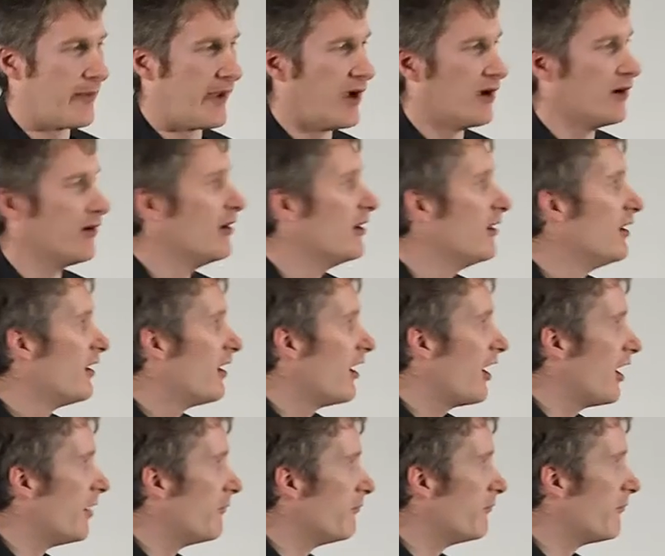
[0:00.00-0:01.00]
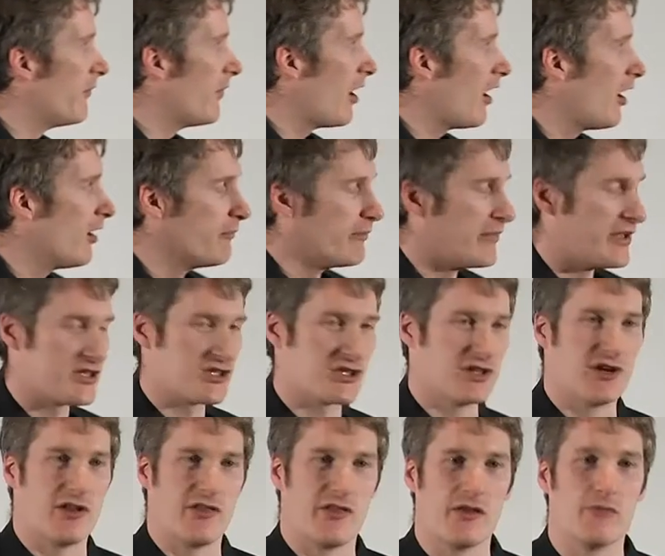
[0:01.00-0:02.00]
about um, our
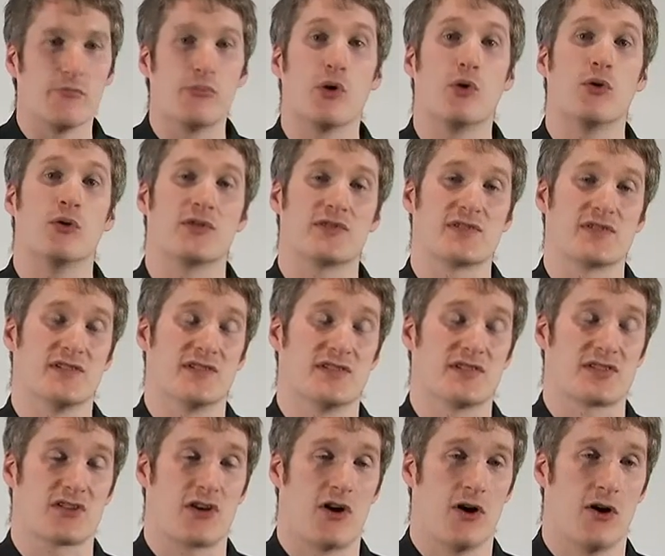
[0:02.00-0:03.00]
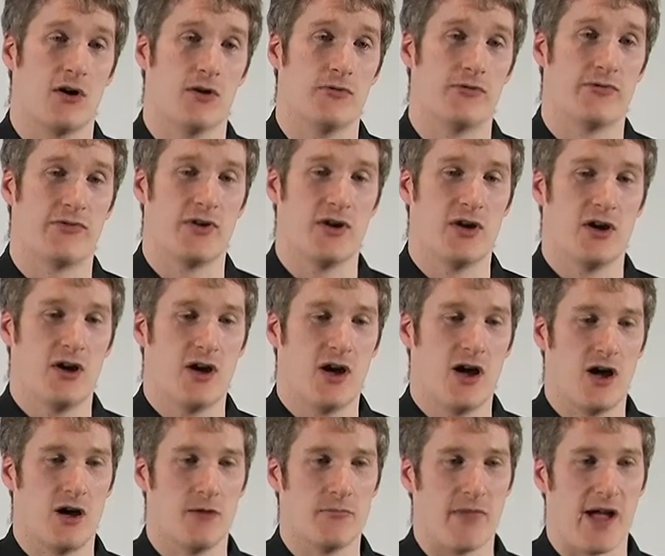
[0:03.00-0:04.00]
mission and the importance of
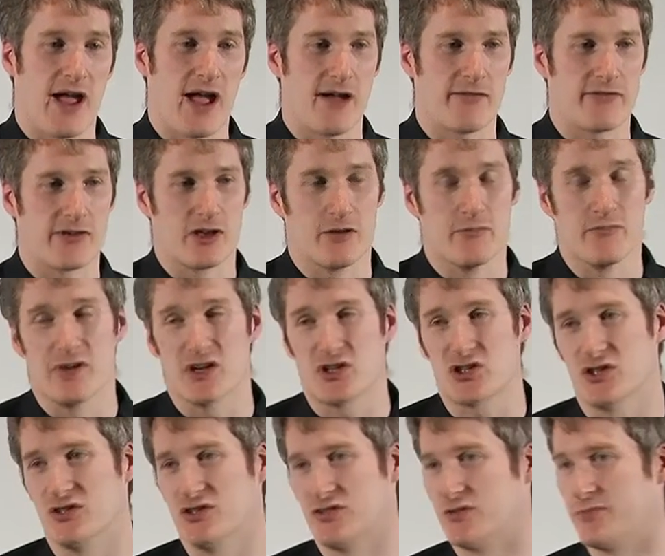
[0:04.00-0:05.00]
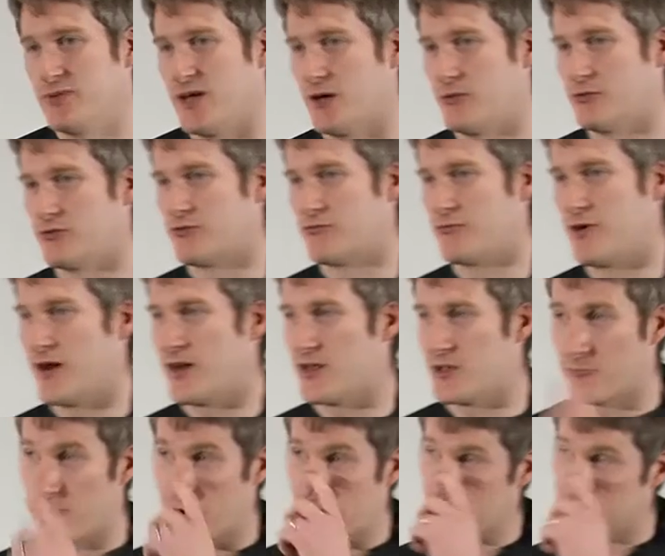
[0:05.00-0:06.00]
um, having a mission to be able to rally
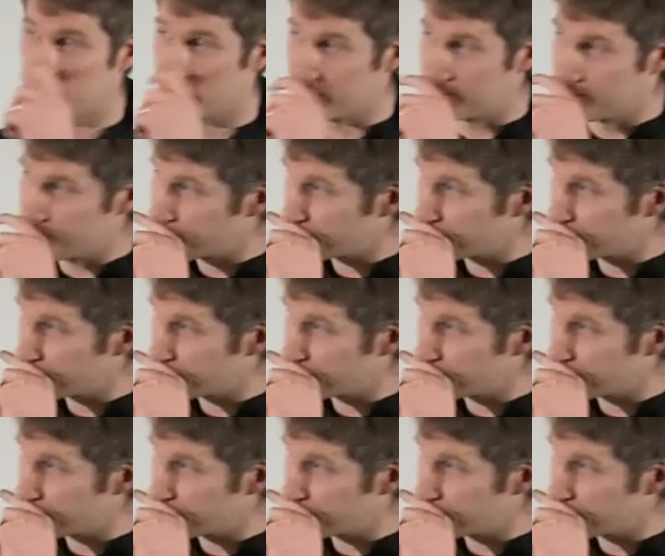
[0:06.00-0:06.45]
around.